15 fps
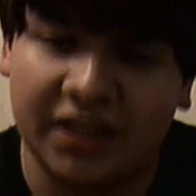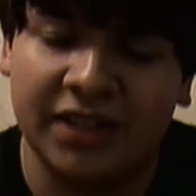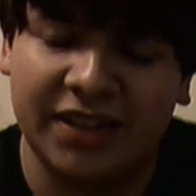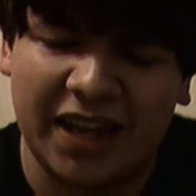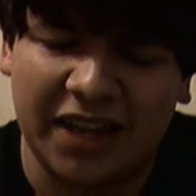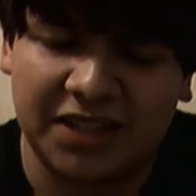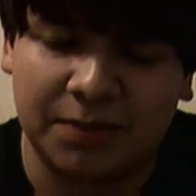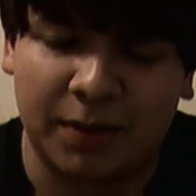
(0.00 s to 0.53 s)

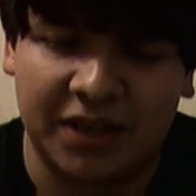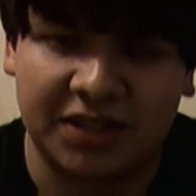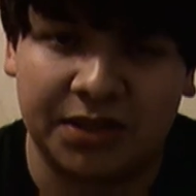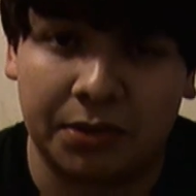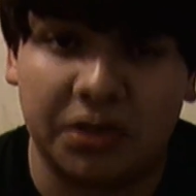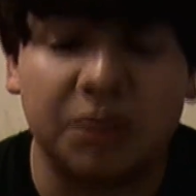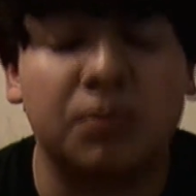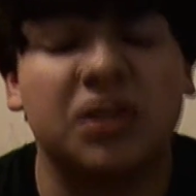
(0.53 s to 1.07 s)
Dead Space
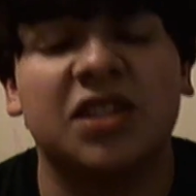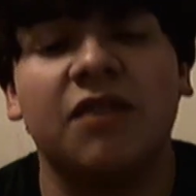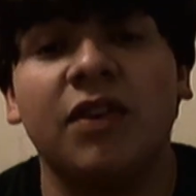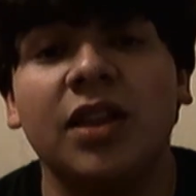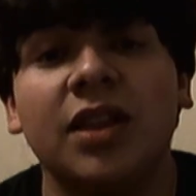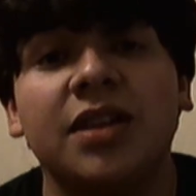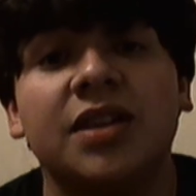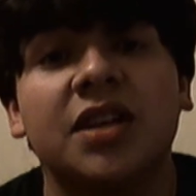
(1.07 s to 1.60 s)
series,
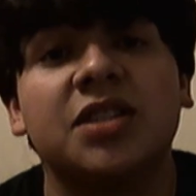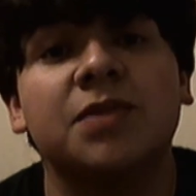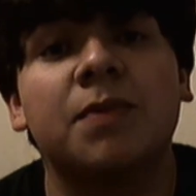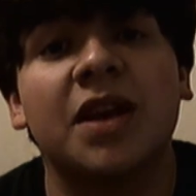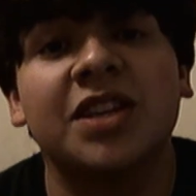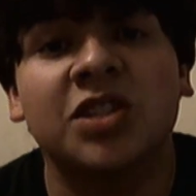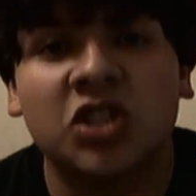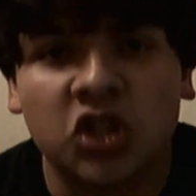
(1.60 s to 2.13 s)
specifically Dead
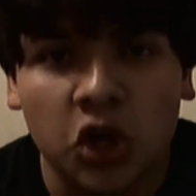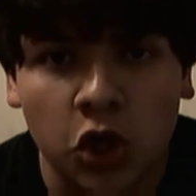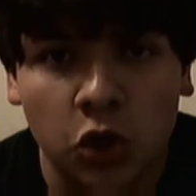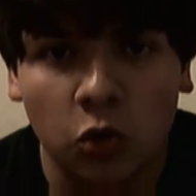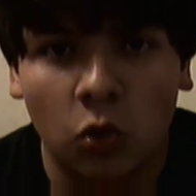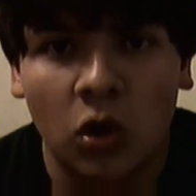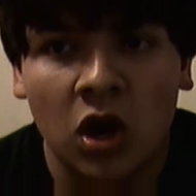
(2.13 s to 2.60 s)
Space two.